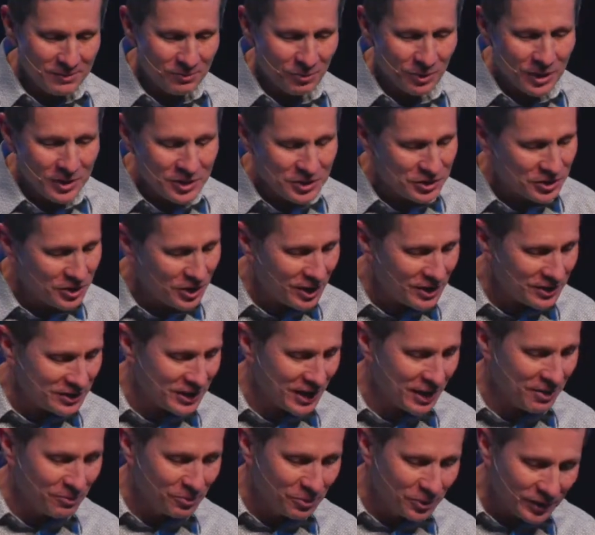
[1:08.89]
One of the songs that I
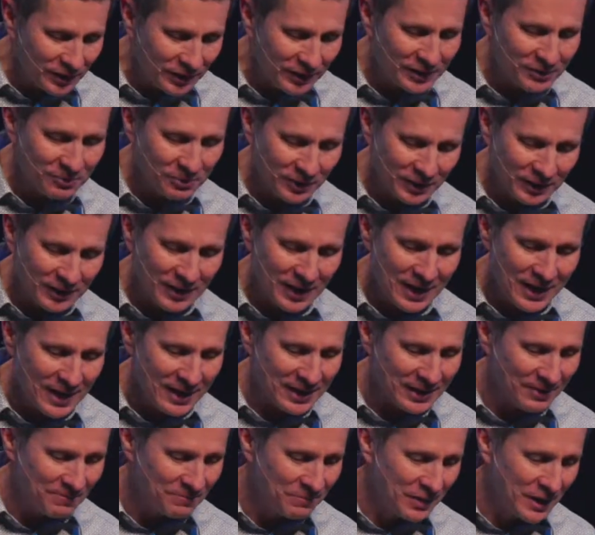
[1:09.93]
really really like
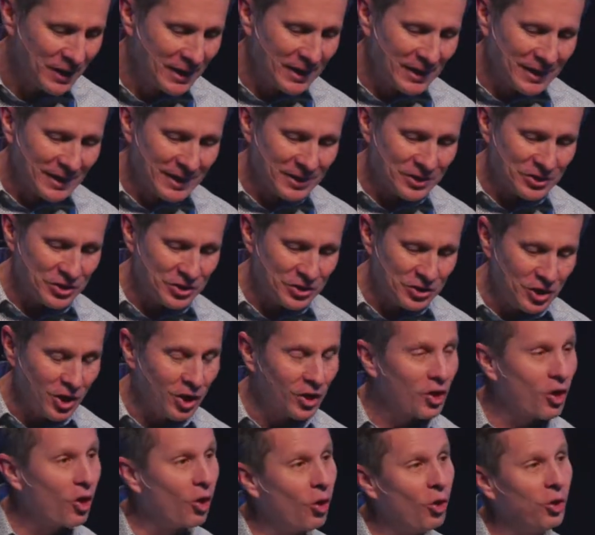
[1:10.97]
is the
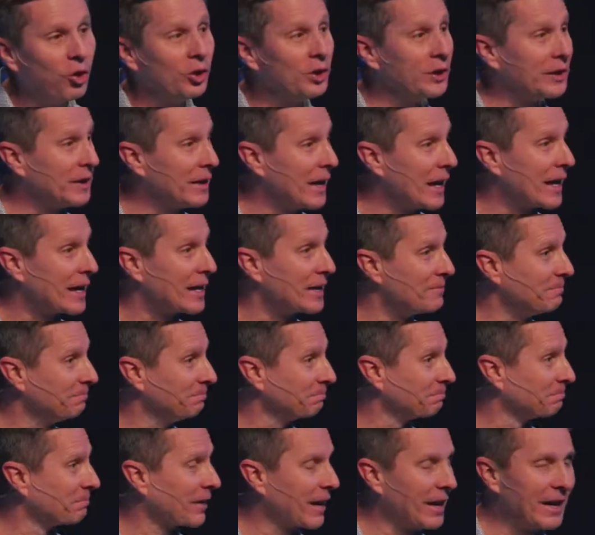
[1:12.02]
song "Oh Holy Night,"
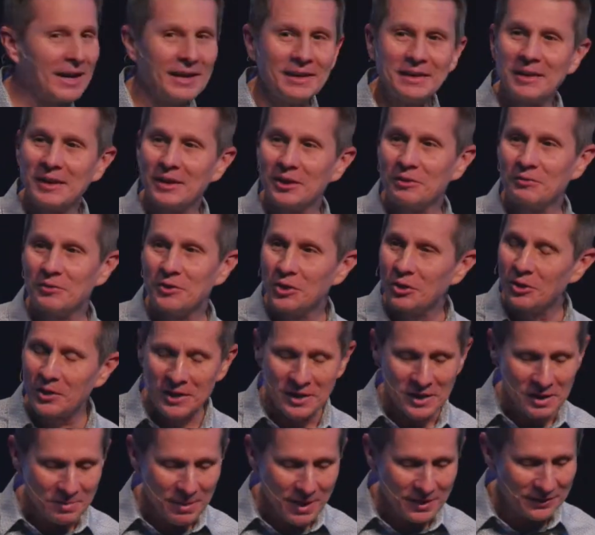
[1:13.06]
and I don't know if you know
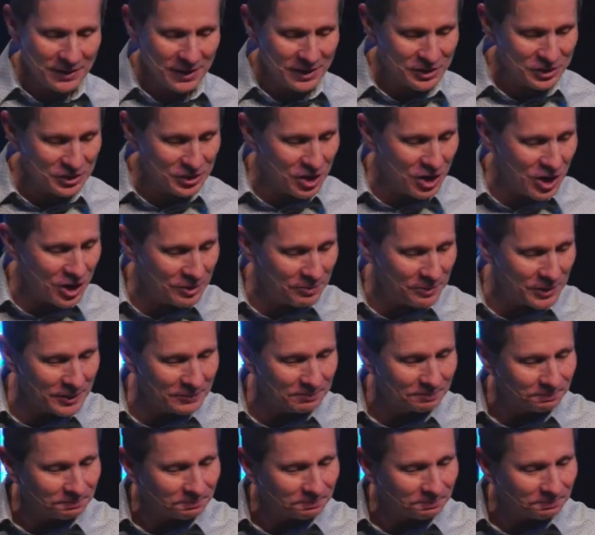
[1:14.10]
anything about that song, but